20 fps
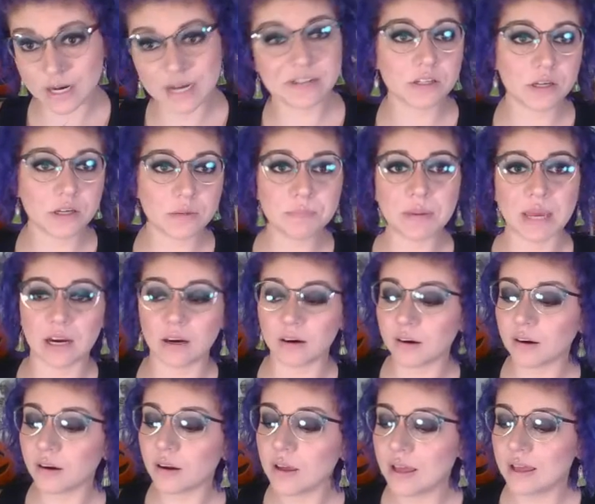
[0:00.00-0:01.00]
and
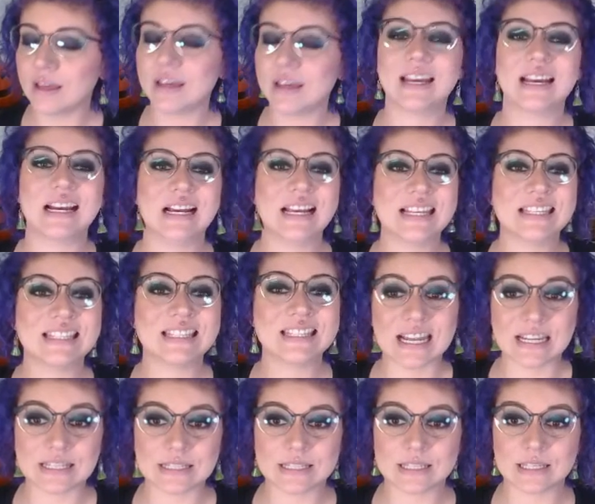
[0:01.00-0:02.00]
compare is
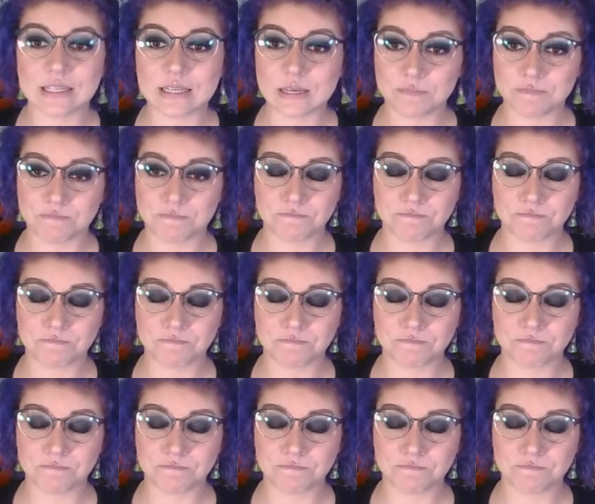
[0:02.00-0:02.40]
density.